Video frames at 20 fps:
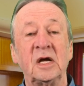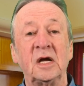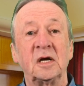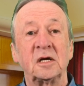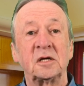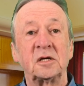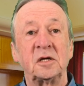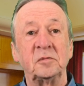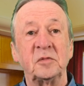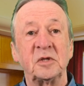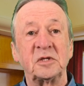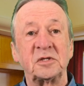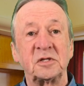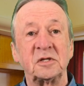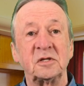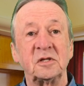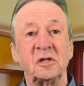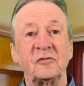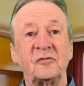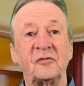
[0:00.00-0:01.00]

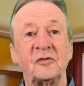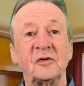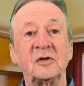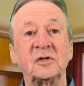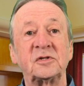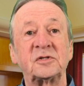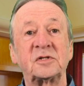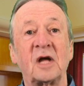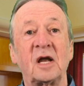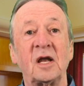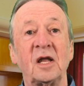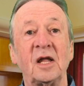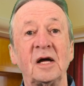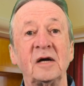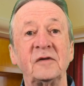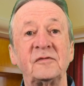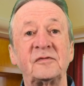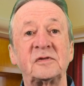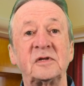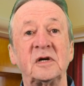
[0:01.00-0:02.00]
commissioned the first
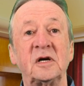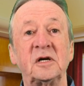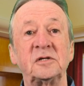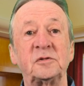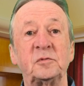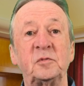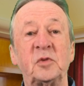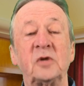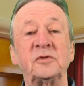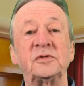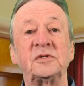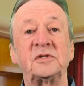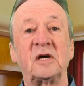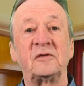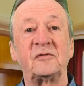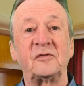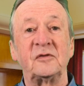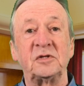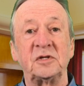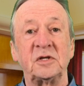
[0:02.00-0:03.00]
life-size bronze
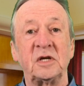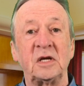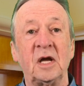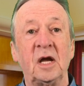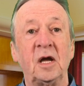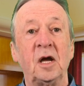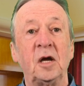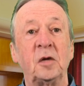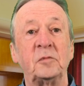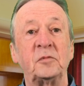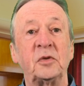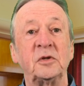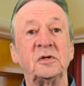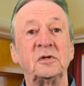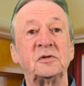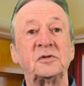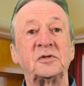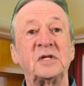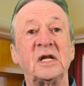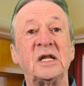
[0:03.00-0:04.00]
effigy
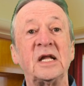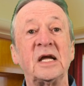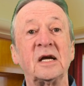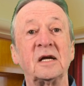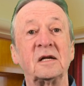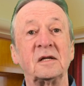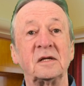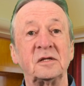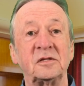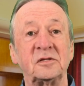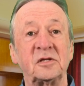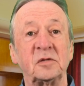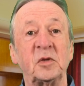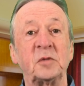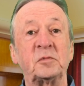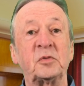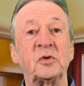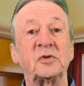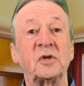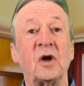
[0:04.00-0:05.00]
produced in England to be
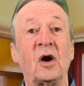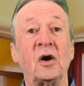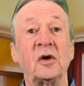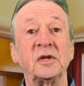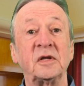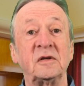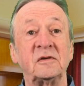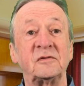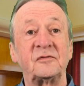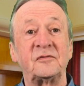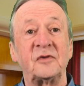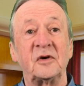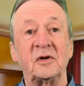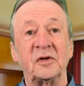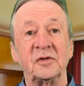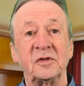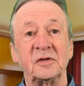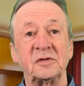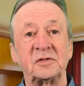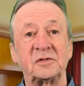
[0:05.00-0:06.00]
put on his
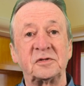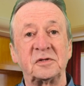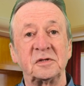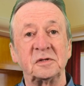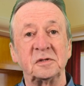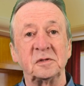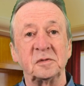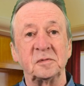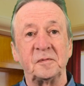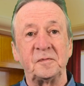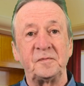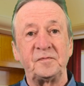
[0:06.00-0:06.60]
father's tomb.